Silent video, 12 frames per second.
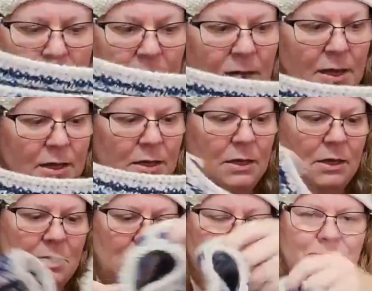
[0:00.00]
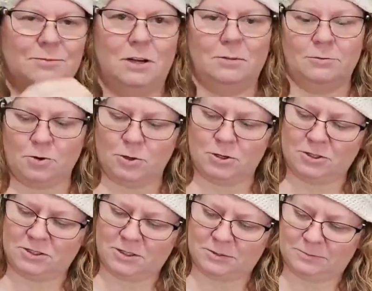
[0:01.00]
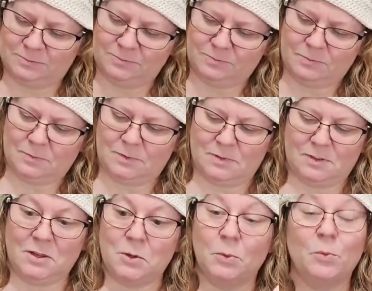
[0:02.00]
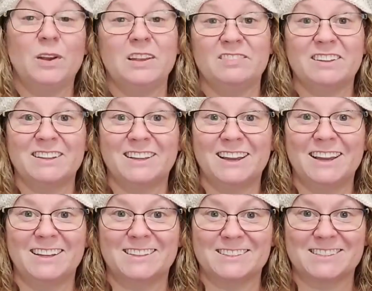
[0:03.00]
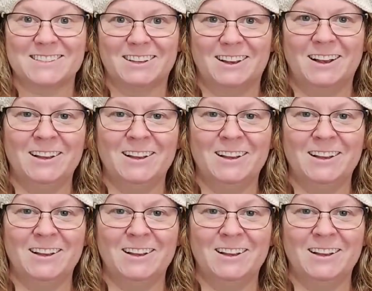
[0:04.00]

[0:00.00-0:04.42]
then, of course, weave in the ends.